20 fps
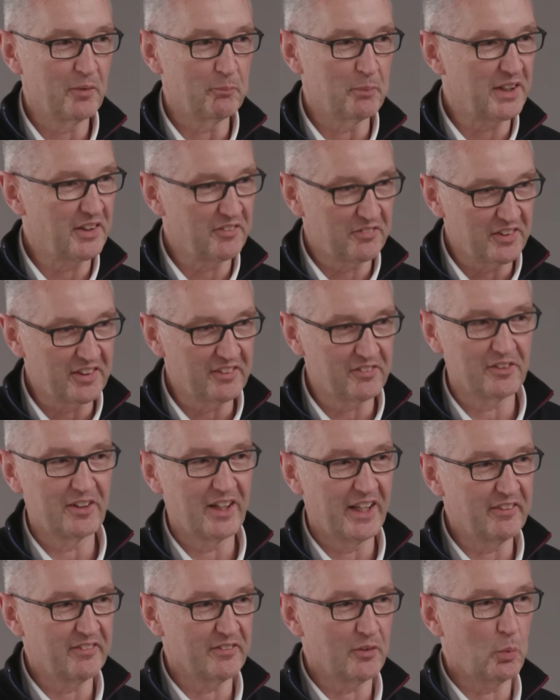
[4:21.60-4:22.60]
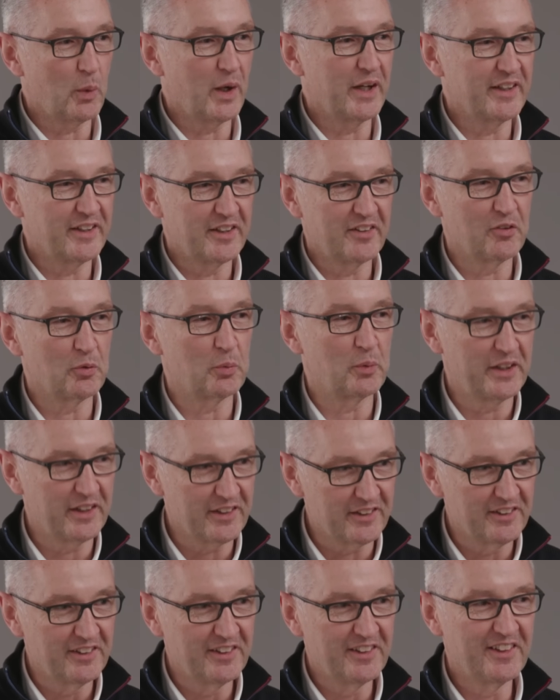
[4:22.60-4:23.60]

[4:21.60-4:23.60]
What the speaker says: But I think the laser wire in the rear